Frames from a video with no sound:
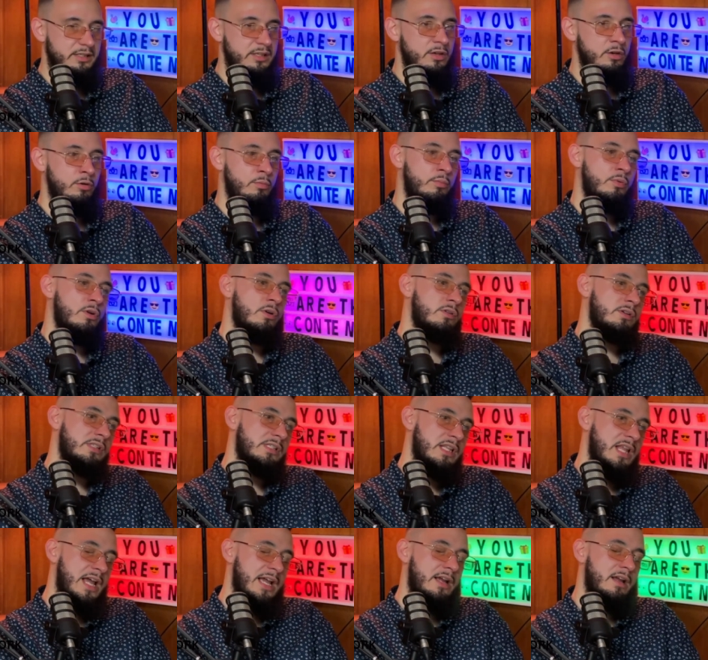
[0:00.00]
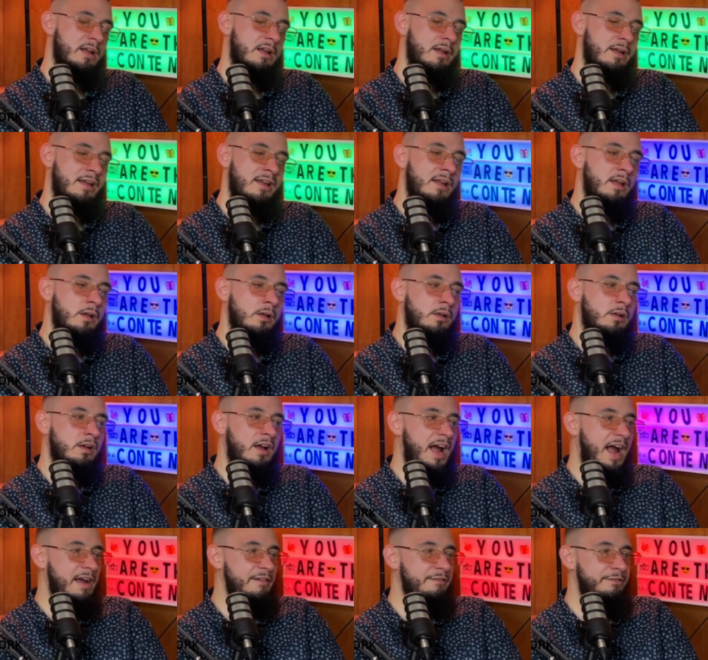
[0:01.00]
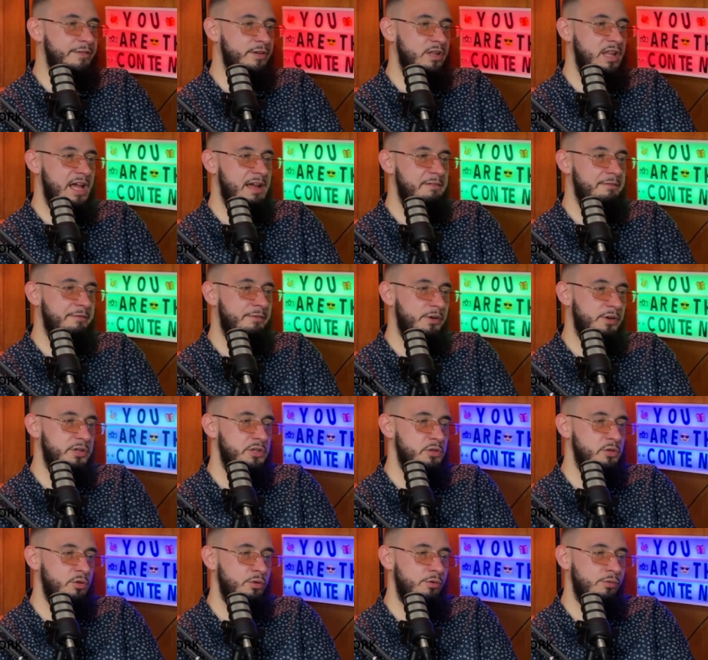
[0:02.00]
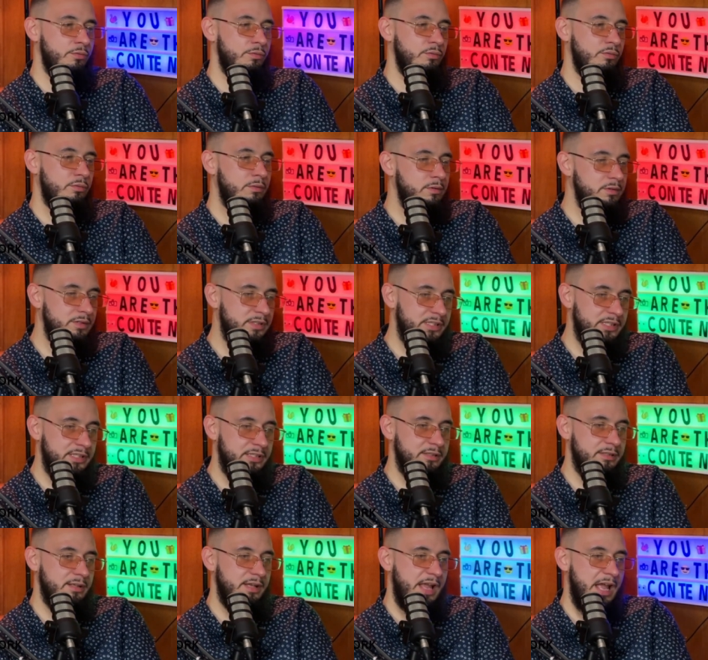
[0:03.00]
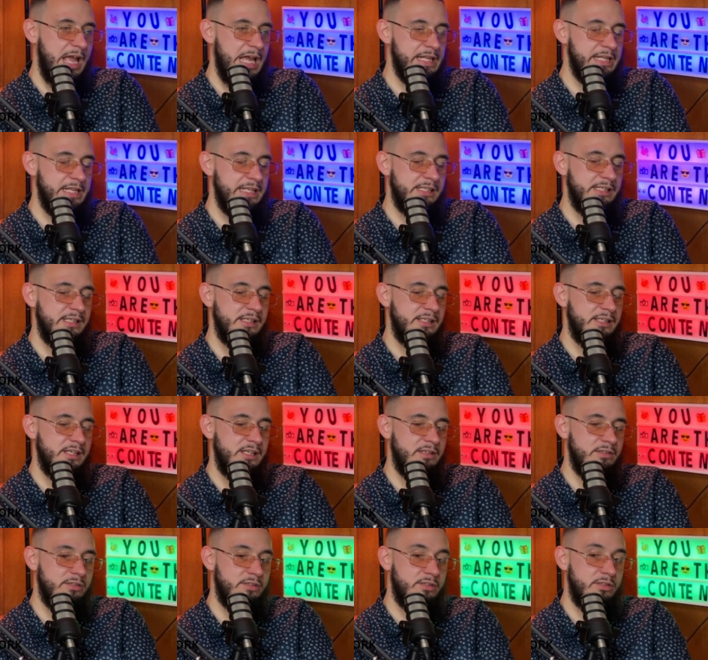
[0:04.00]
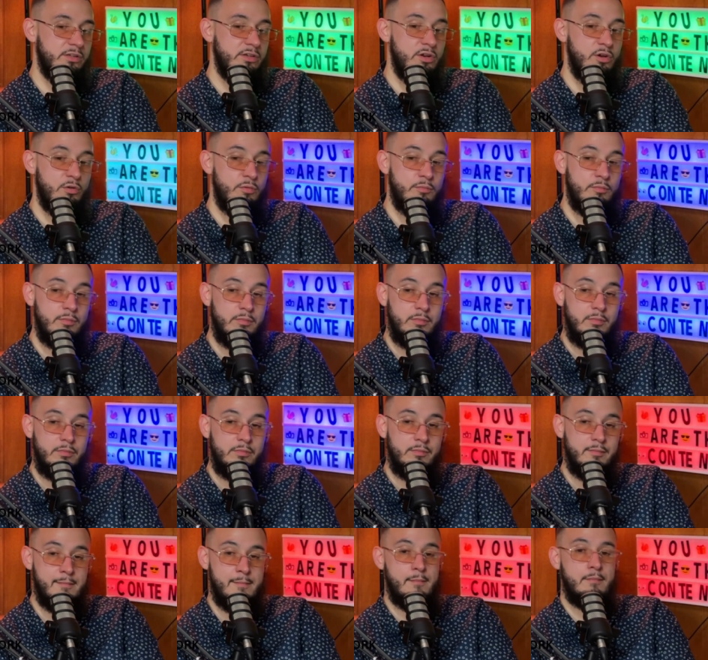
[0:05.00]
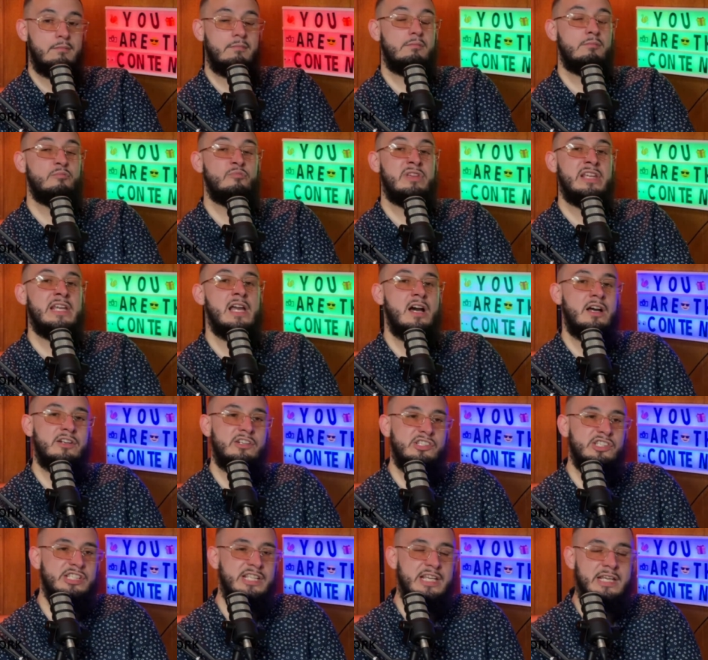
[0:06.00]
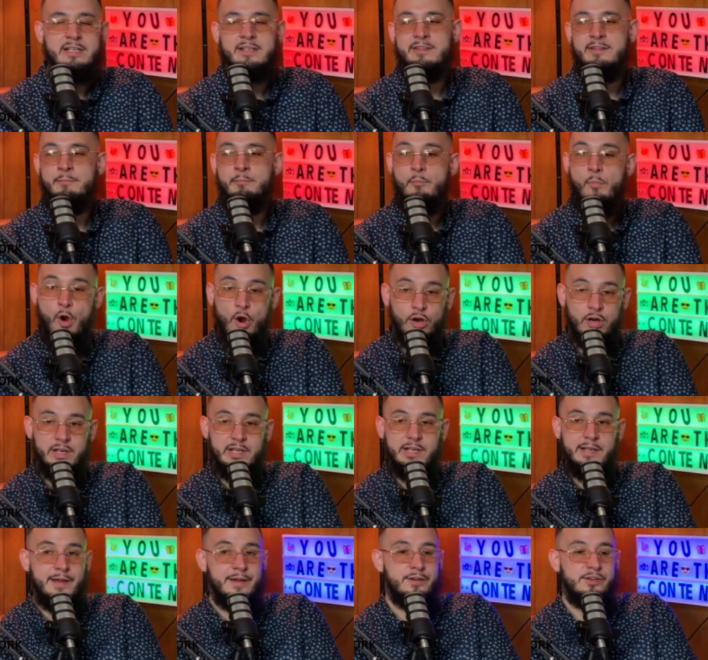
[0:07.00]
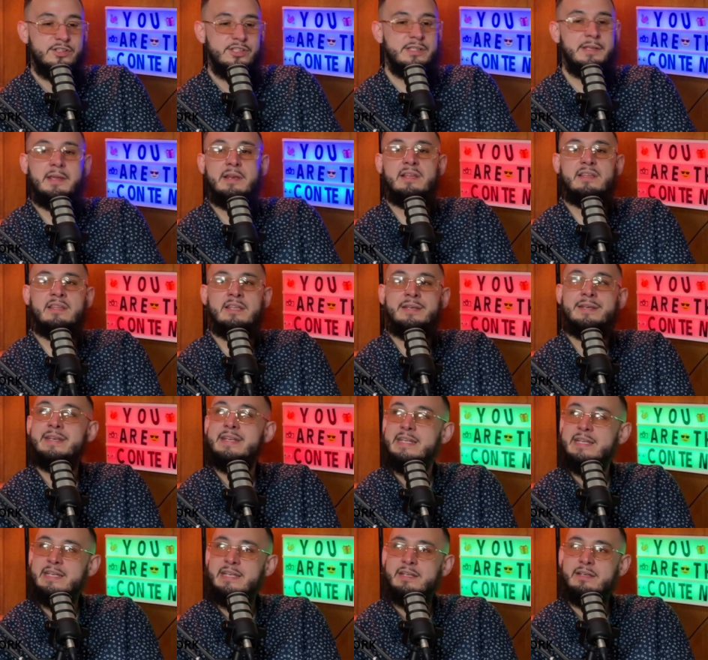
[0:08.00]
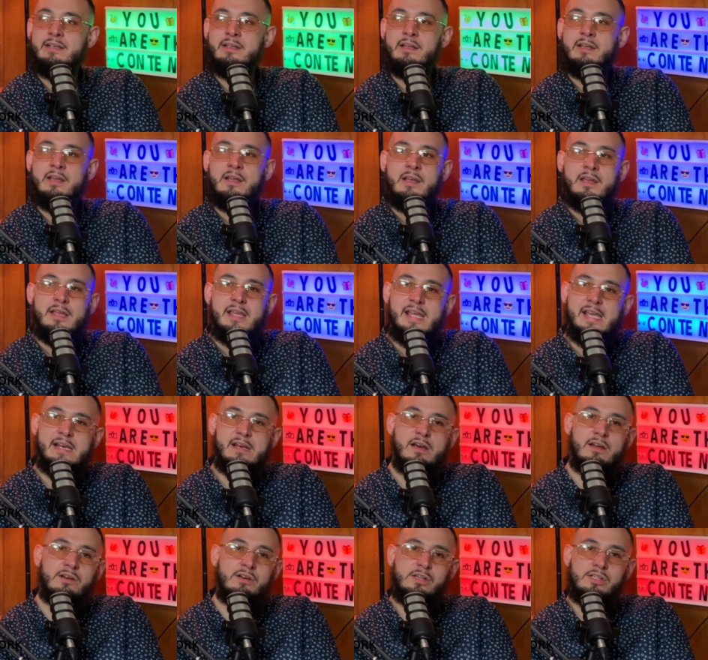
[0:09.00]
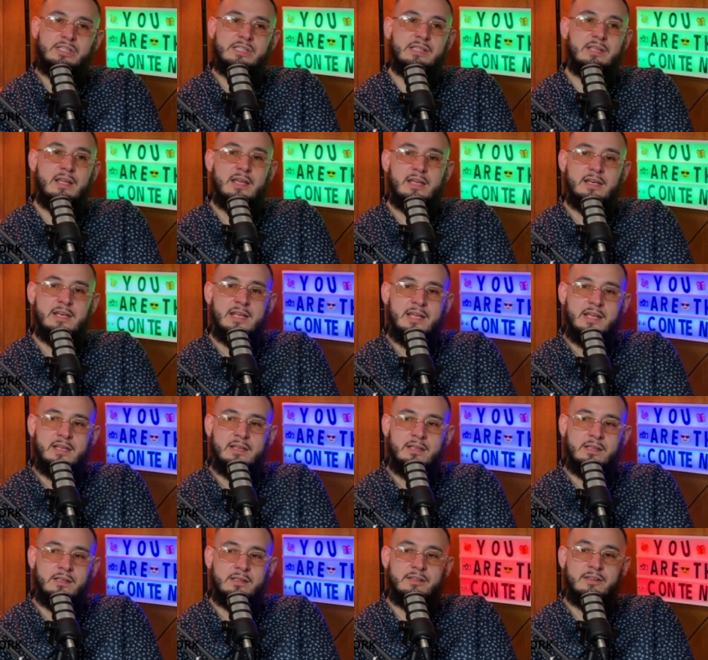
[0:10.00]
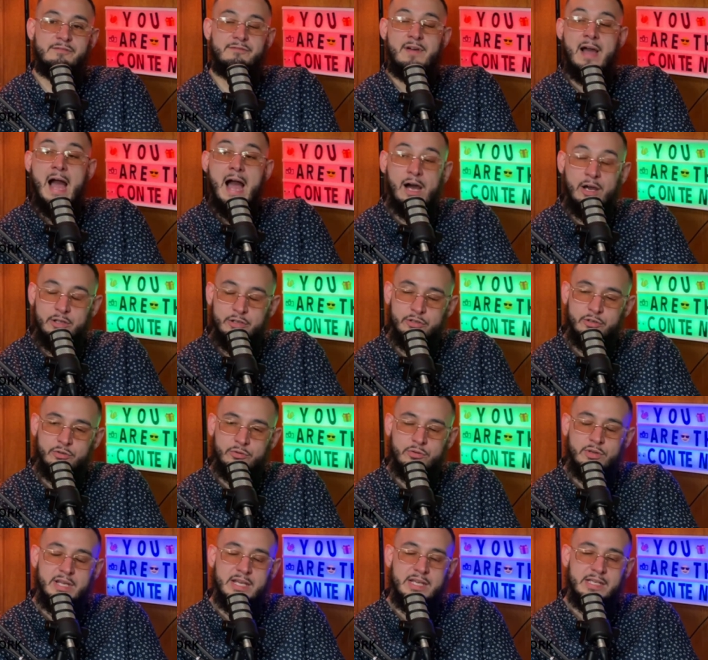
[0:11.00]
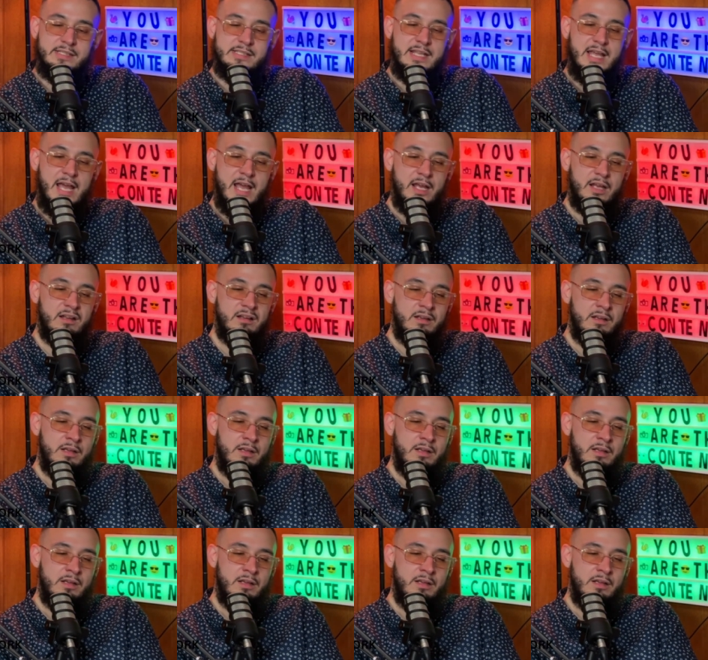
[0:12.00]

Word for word: though, bro, is like, I feel like for you, and this is just, you know, me understanding the market, understanding the need, and understanding the value is that